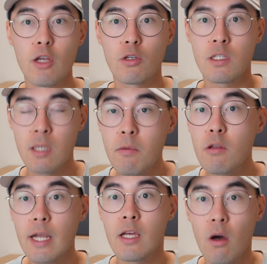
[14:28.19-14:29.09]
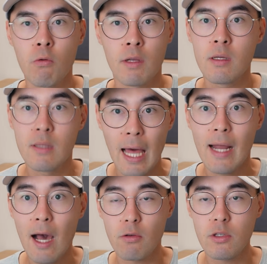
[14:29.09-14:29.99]
You're simulating owning that
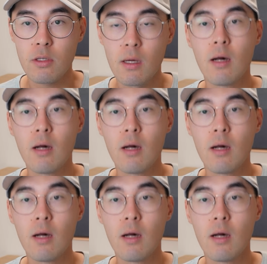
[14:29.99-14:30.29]
house.